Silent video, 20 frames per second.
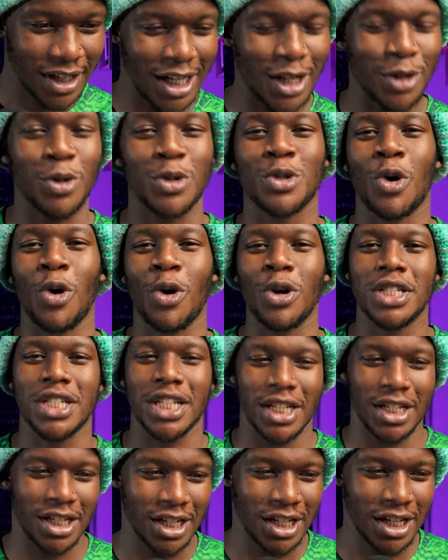It was
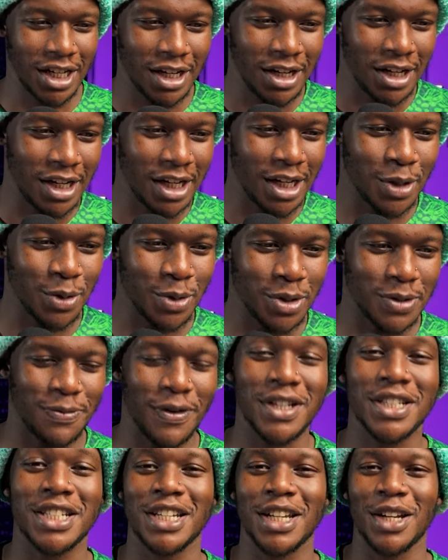Conte. It was
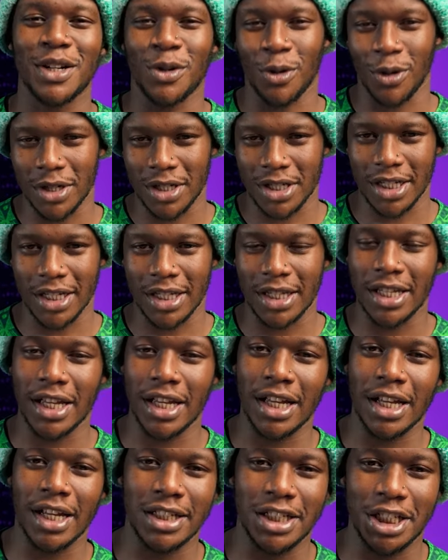Fassinet Conte,
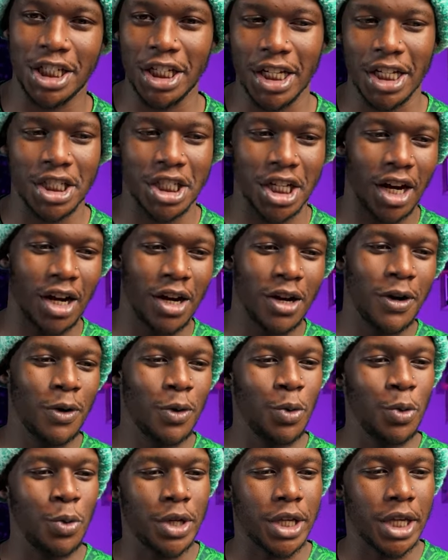the teenager
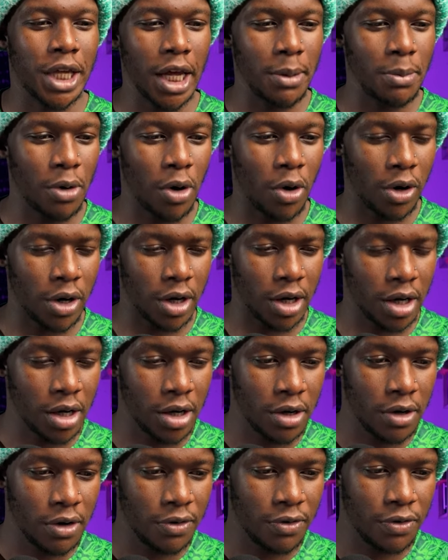who came on
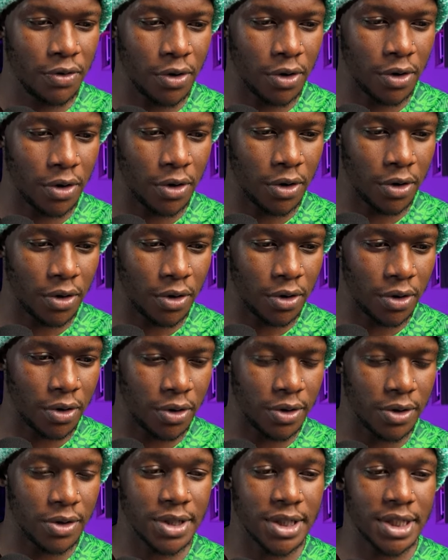
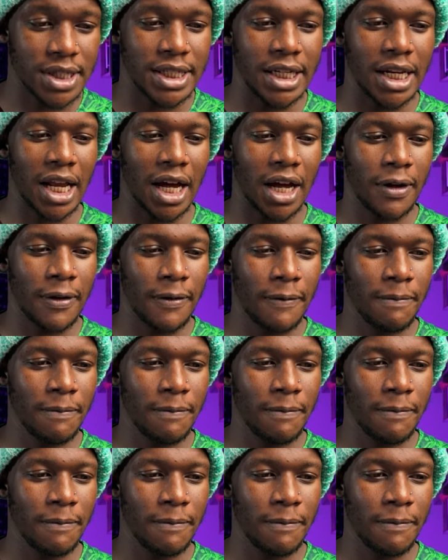for Silas.